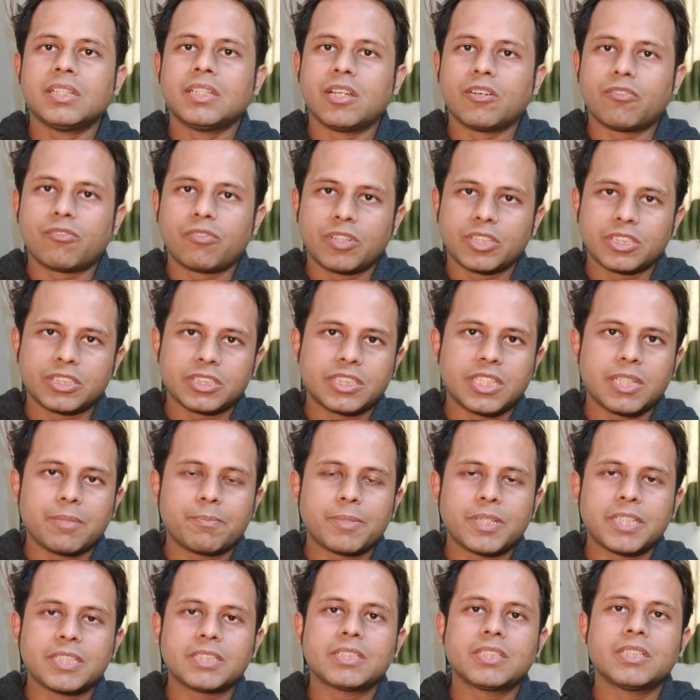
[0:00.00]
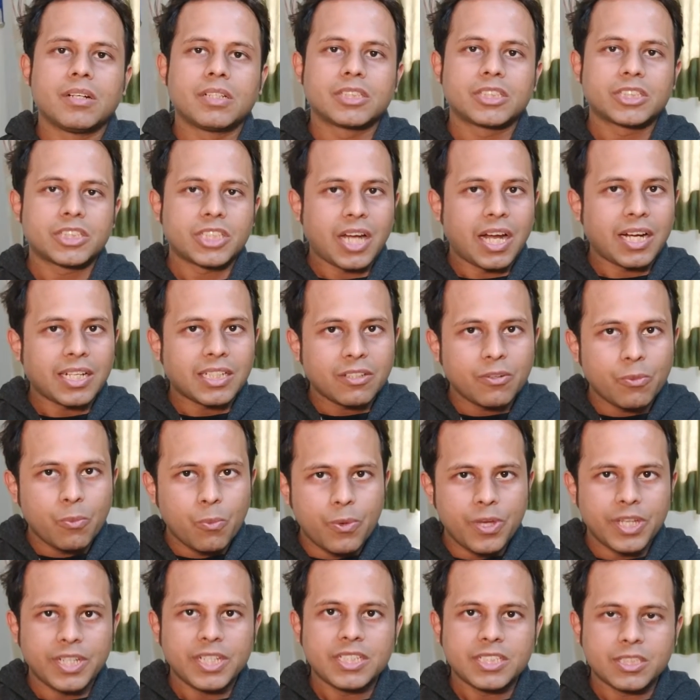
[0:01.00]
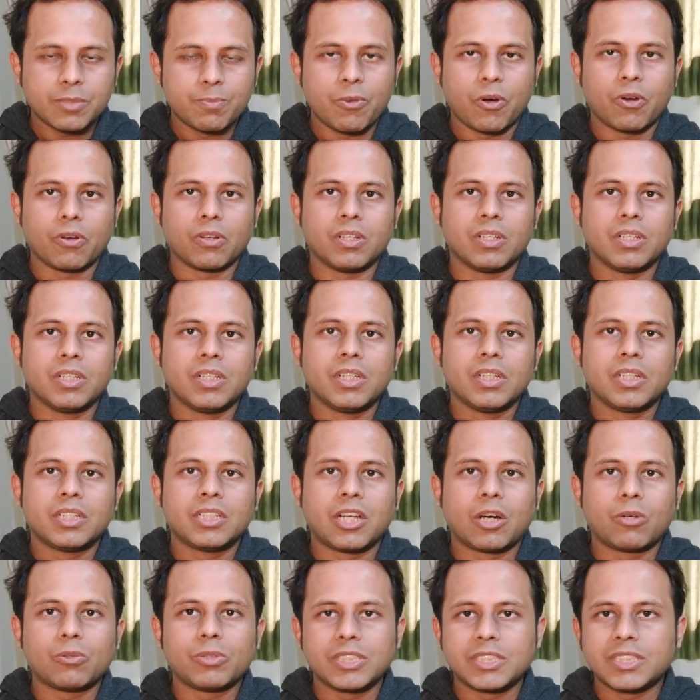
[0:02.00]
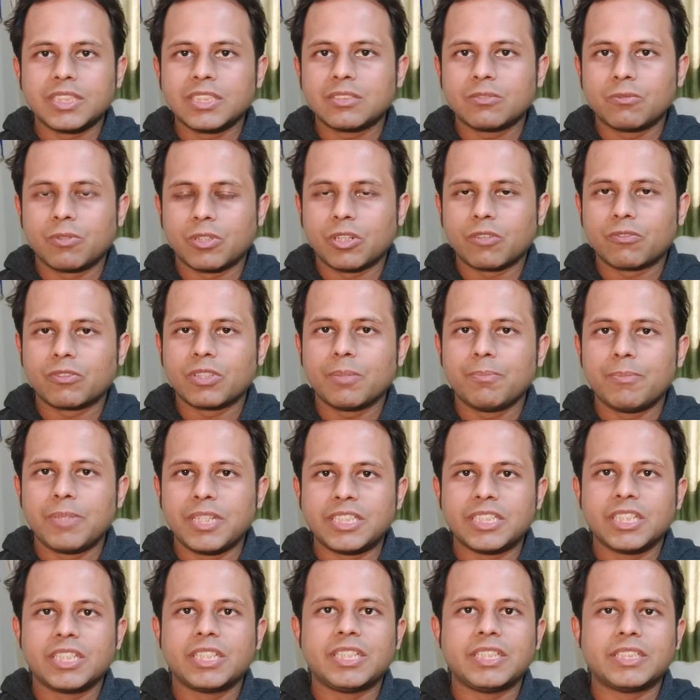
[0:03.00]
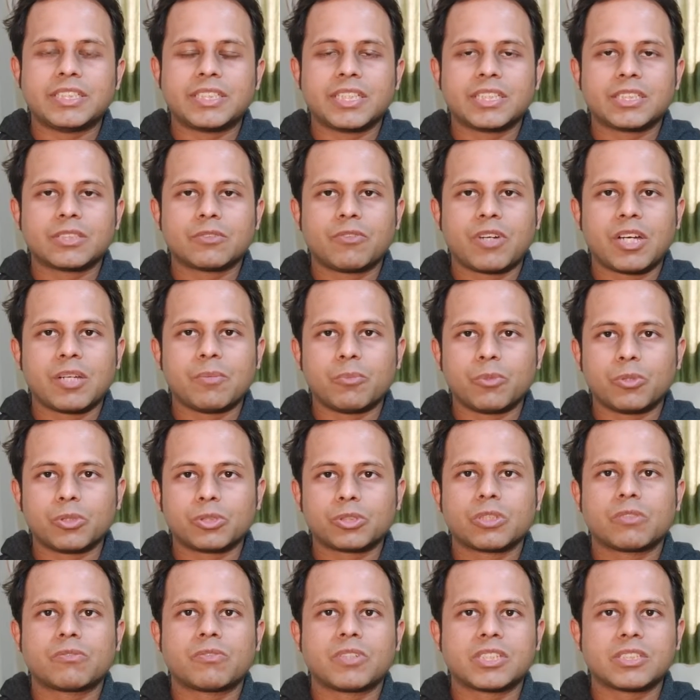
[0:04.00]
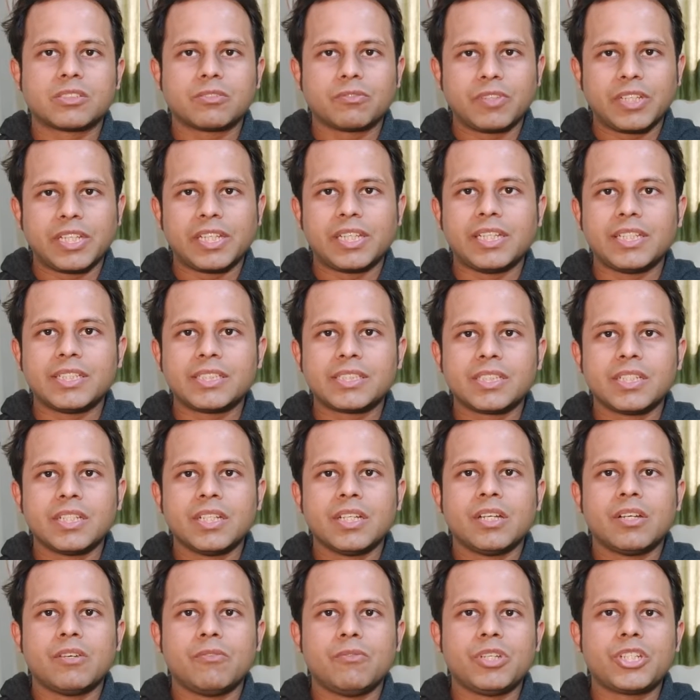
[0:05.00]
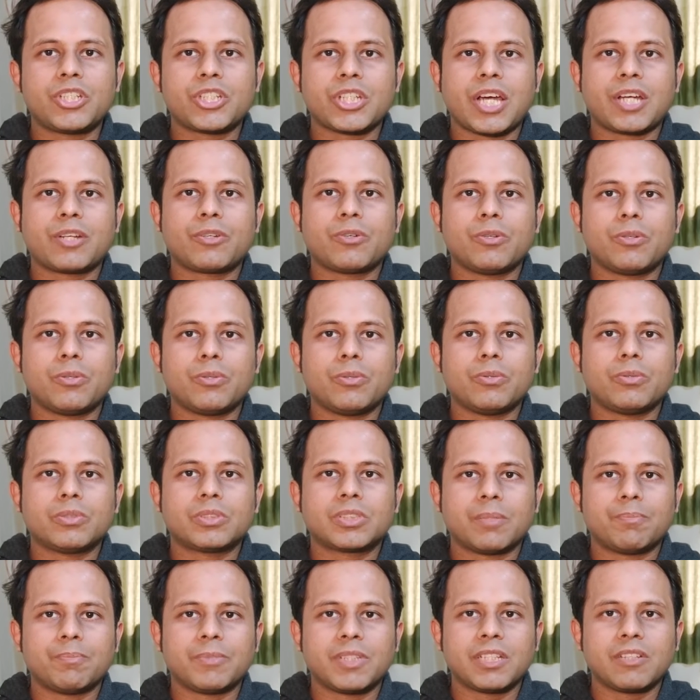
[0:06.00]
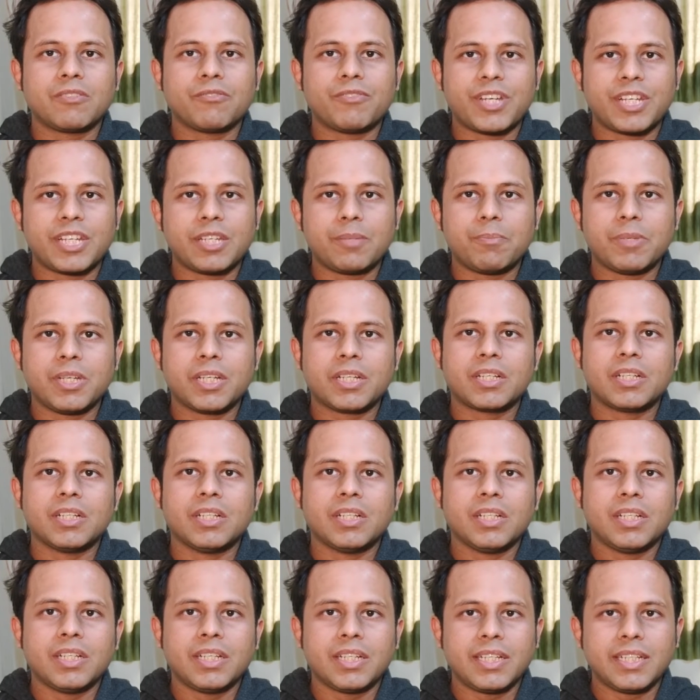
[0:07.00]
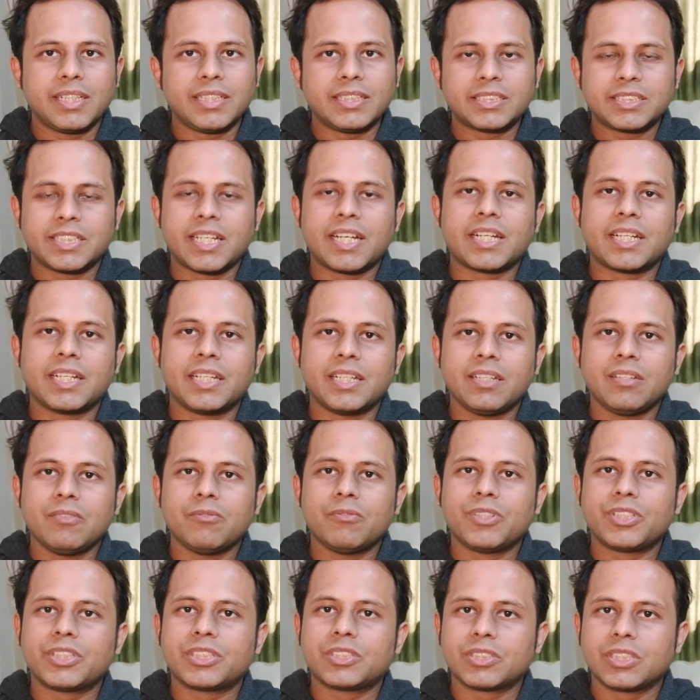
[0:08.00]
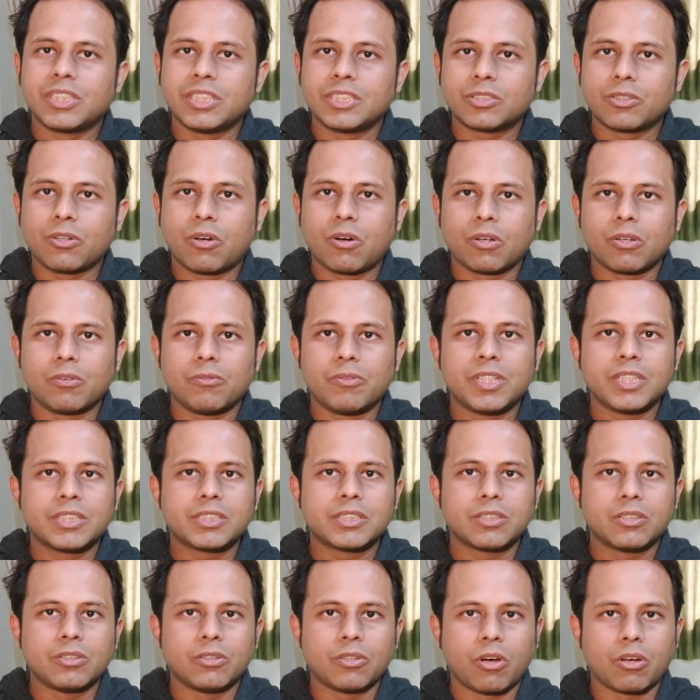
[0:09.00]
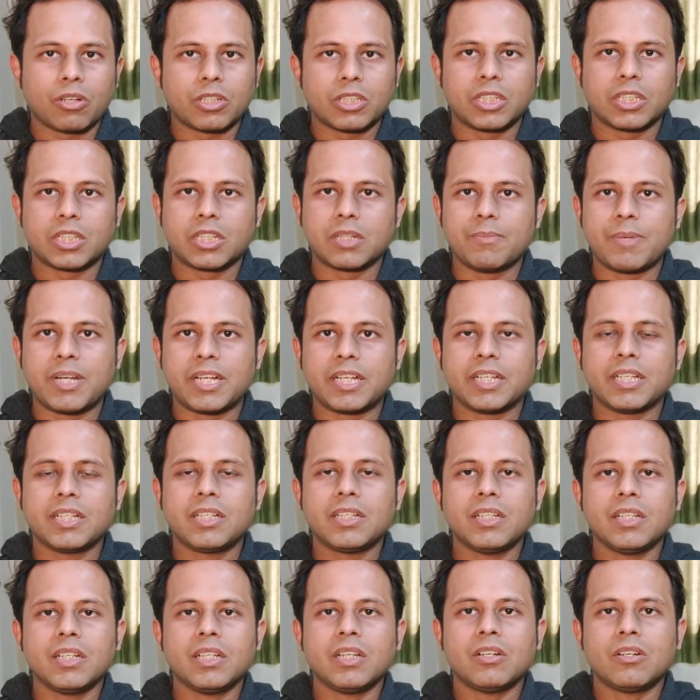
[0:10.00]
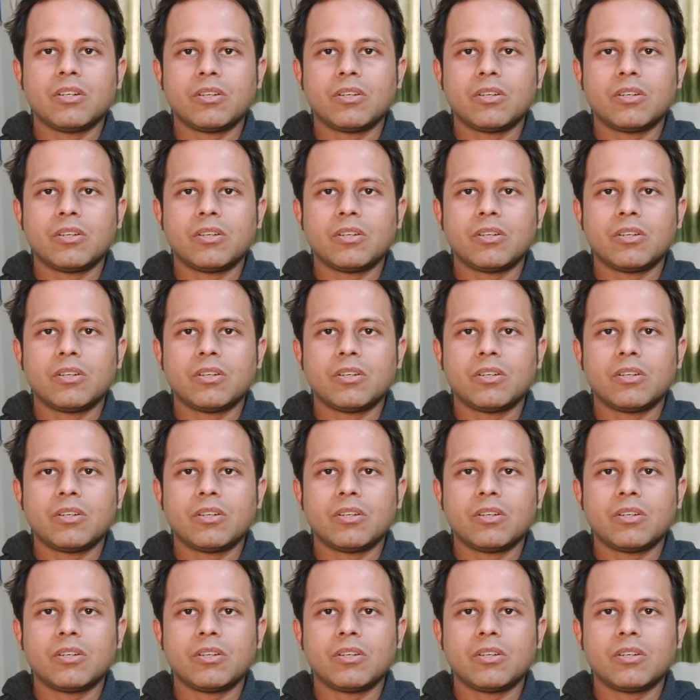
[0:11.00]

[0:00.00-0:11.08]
The first tip is start very small. Now, this is one of the major reasons why most of us fail is we try to do something very big instantly, which is always not recommended.